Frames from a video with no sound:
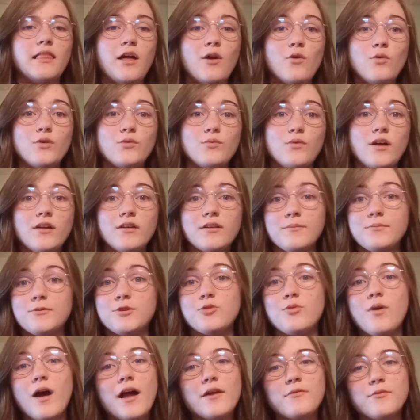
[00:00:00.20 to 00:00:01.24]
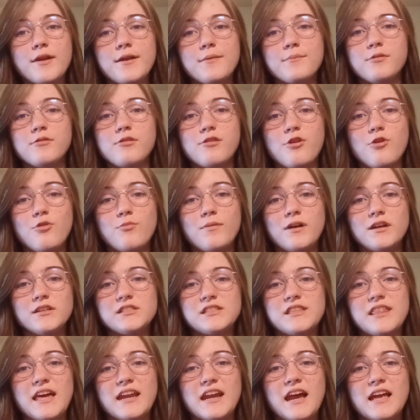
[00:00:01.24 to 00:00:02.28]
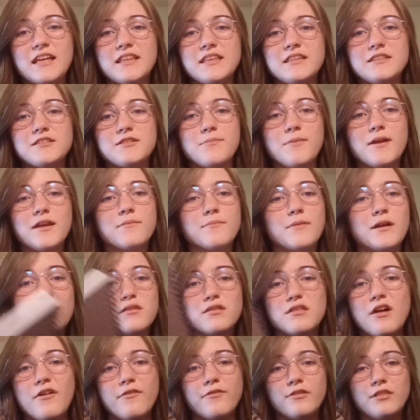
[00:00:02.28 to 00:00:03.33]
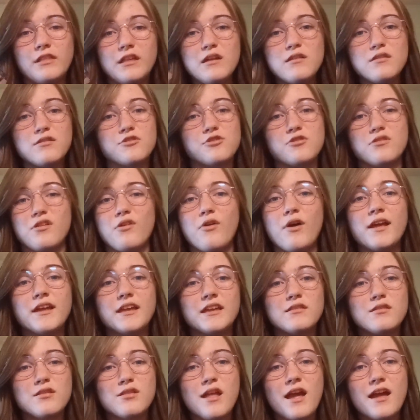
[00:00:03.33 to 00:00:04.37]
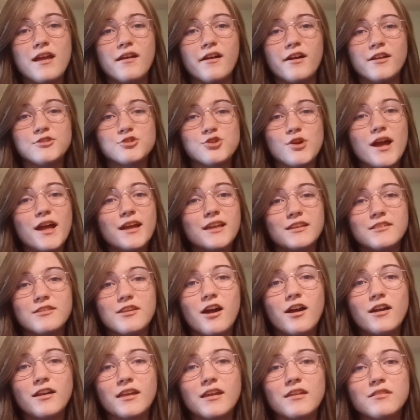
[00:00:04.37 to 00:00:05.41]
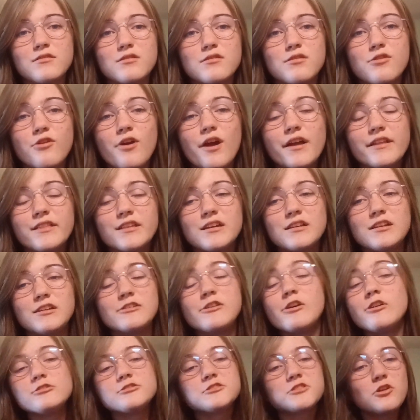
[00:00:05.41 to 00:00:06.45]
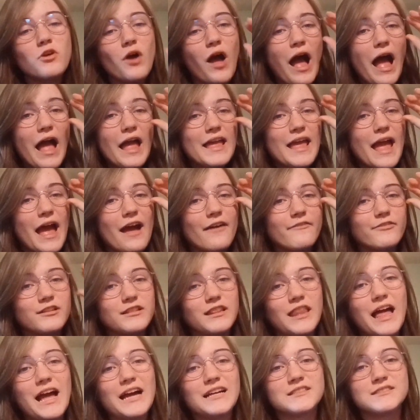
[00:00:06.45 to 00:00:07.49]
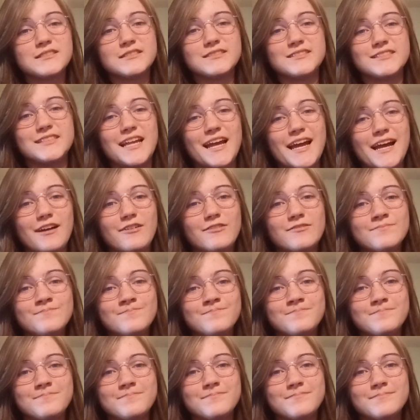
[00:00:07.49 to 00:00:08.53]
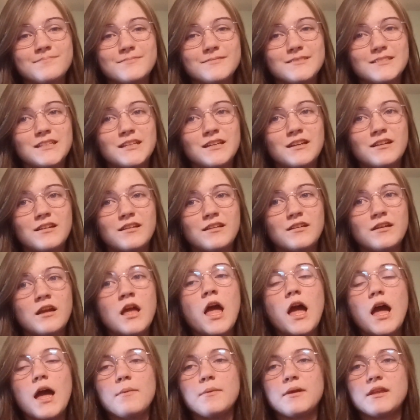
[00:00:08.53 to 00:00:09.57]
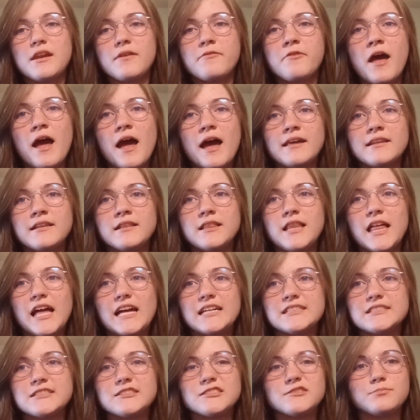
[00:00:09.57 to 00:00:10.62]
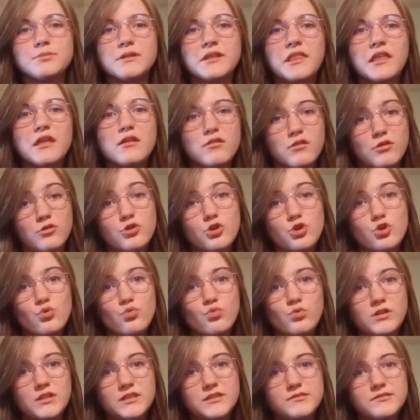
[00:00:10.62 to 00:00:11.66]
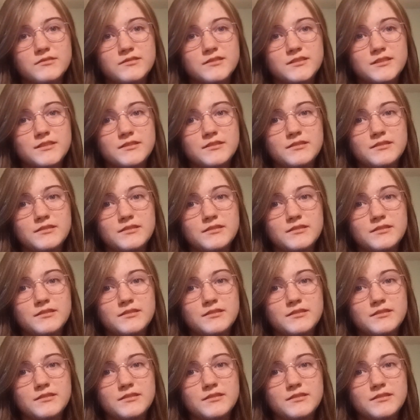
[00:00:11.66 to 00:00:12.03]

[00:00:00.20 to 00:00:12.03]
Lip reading: and welcome to I Ramble So Much That I Need to Make Myself a List just so I can stay on track and not get distracted. And also, I have glasses now. I mean, I've had glasses, but these are new ones.